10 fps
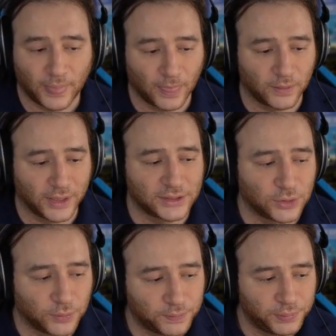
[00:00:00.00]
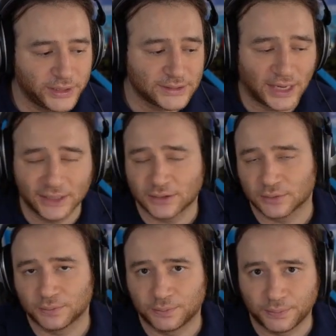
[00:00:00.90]
Okay, so please guys,
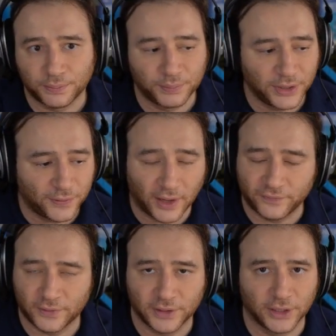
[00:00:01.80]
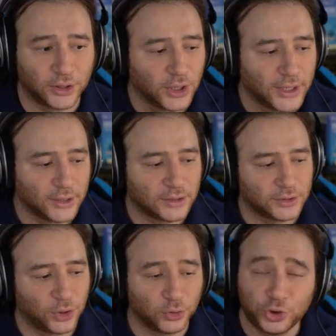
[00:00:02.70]
be thoughtful here.
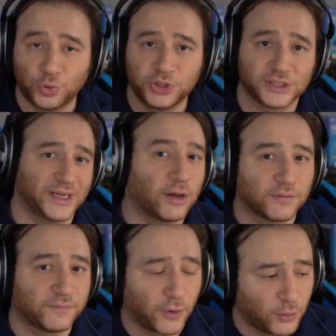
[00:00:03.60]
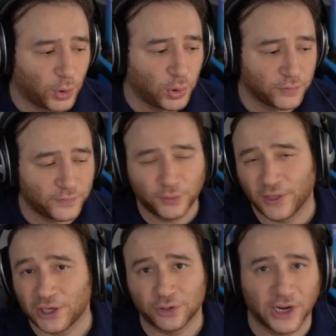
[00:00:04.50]
Don't do it just out of FOMO. If you
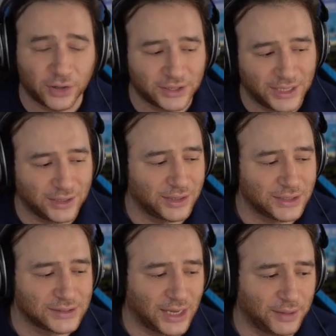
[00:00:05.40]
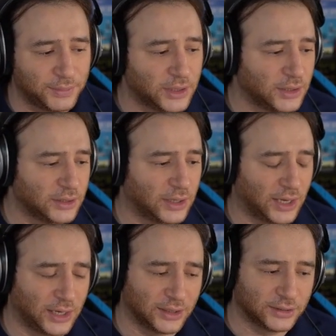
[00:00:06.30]
think you're not going to take the exam,
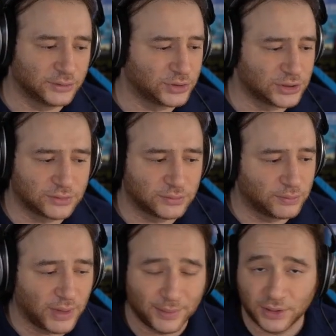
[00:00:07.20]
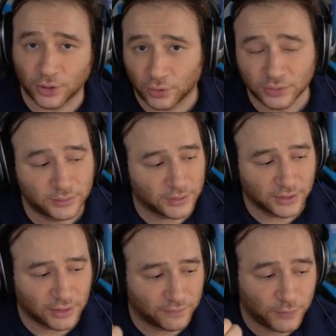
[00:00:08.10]
uh just maybe don't.
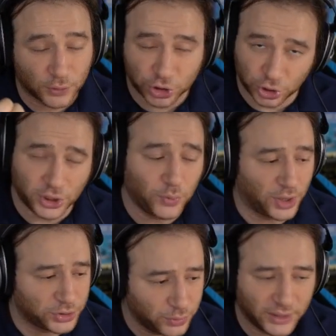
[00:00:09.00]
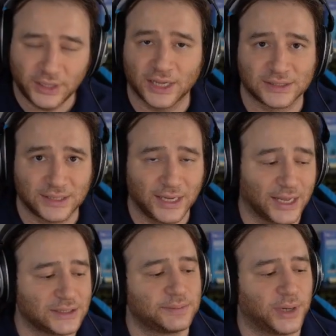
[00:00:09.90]
And if you're sure you want to, then yes, say
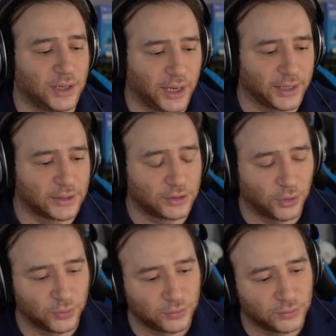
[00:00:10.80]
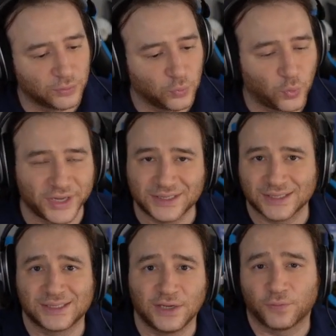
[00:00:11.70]
yes, but like don't waste the
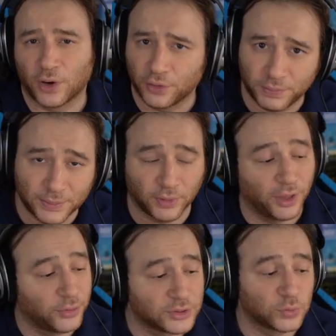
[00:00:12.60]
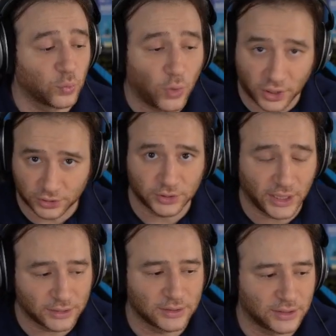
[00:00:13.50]
seat for other people. Others want to
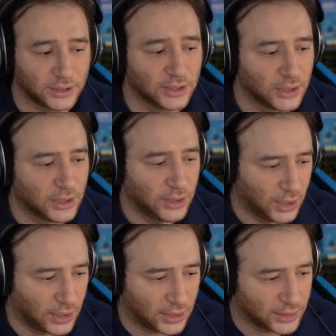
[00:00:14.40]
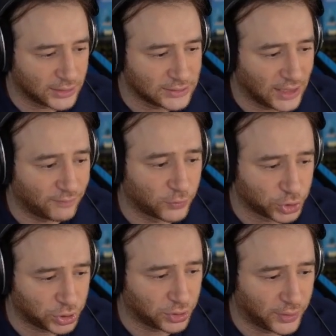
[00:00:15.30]
get into the uh exam for
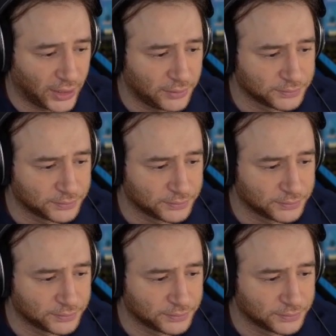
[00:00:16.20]
sure, right?